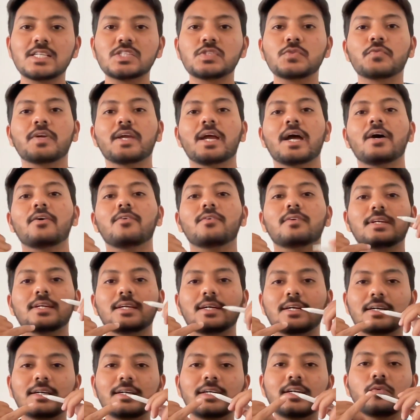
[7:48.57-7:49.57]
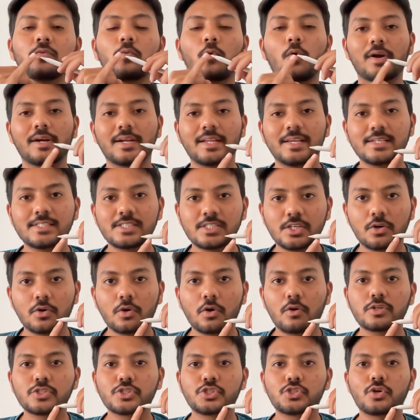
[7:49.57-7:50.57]
We have learned what is a
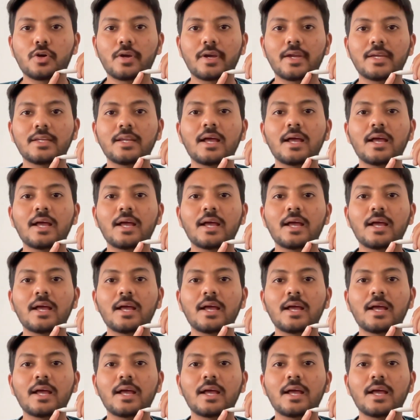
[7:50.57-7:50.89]
cross join